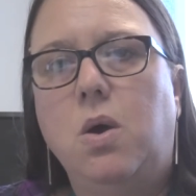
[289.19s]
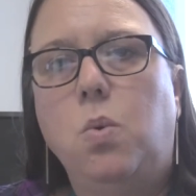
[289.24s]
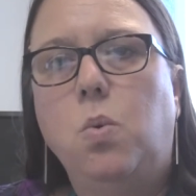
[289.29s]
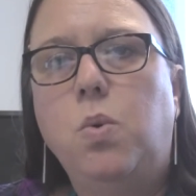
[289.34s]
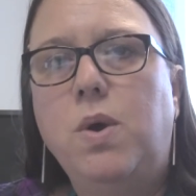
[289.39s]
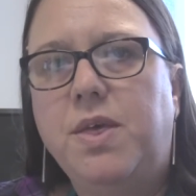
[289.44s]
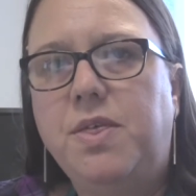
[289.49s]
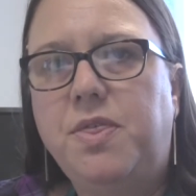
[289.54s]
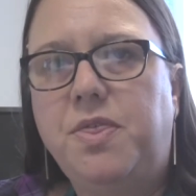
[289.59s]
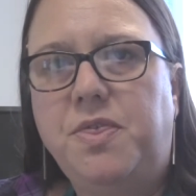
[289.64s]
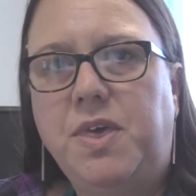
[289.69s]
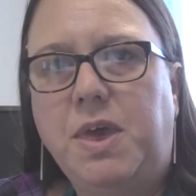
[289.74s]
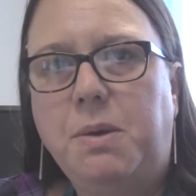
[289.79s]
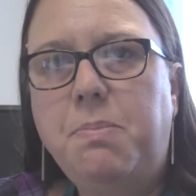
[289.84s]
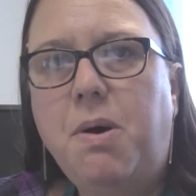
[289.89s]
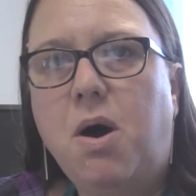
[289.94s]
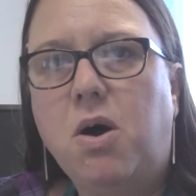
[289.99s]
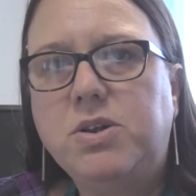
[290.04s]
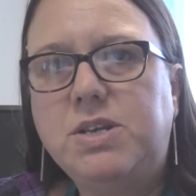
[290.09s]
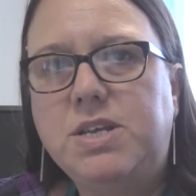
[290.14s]
with
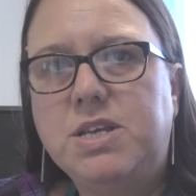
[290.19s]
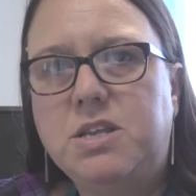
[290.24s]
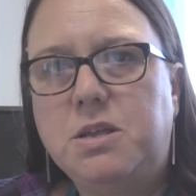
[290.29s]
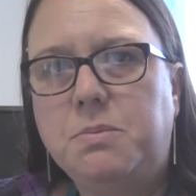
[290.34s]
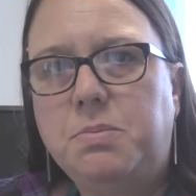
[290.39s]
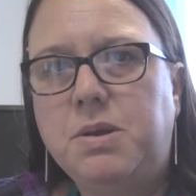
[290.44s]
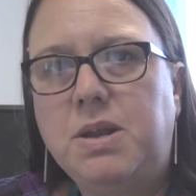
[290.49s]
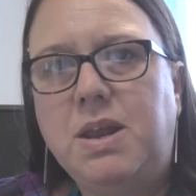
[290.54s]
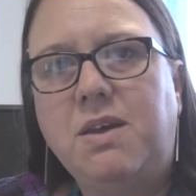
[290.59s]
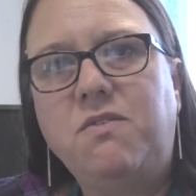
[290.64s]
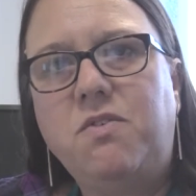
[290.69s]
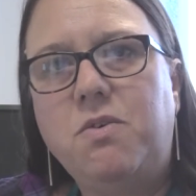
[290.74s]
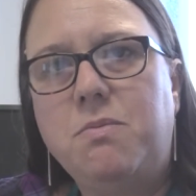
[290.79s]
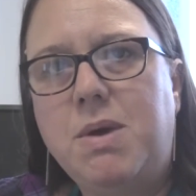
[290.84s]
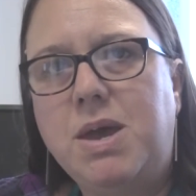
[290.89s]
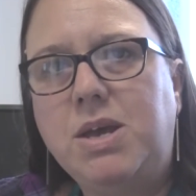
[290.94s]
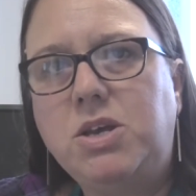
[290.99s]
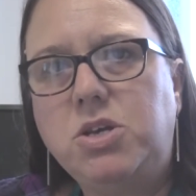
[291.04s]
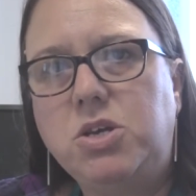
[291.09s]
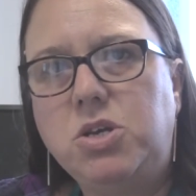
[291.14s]
the participant
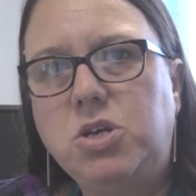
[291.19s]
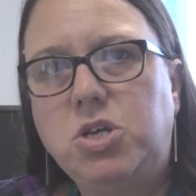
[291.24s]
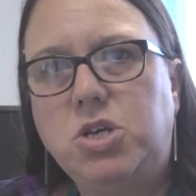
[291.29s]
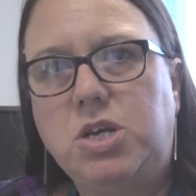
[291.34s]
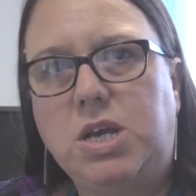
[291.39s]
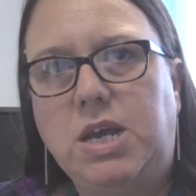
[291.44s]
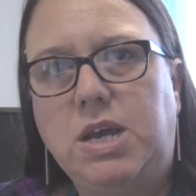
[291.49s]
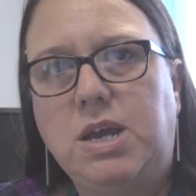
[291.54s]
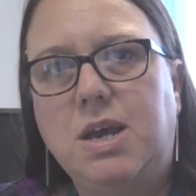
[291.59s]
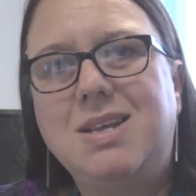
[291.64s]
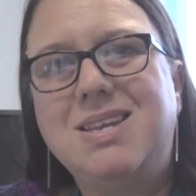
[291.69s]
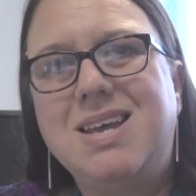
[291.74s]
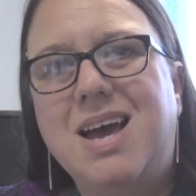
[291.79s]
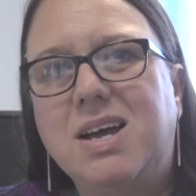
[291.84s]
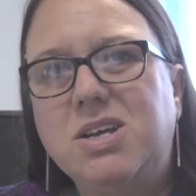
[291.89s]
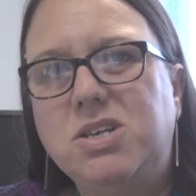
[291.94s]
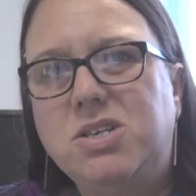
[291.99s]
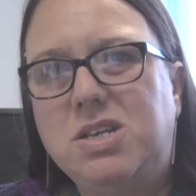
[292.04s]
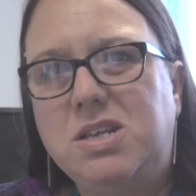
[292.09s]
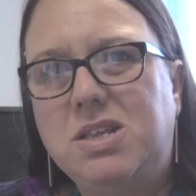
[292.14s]
information sheet attached